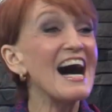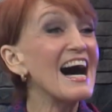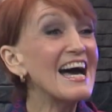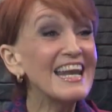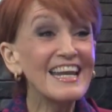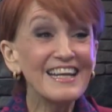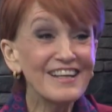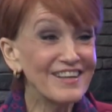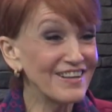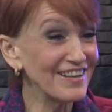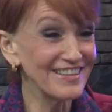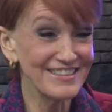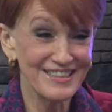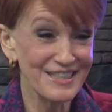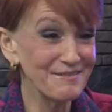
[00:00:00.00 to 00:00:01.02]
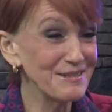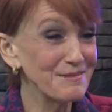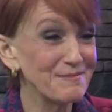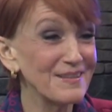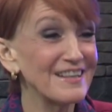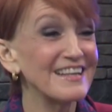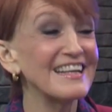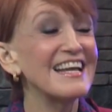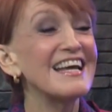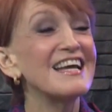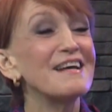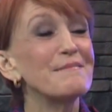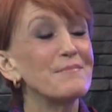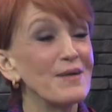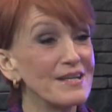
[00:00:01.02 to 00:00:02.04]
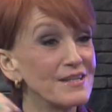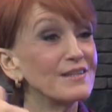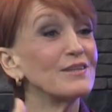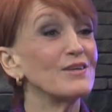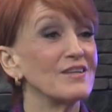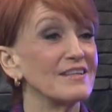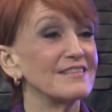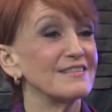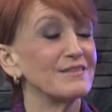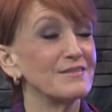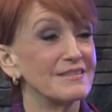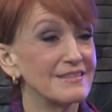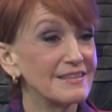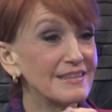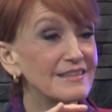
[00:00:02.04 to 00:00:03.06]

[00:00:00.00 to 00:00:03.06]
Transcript: I didn't call it team spirit. Brenda Lawrence, who is an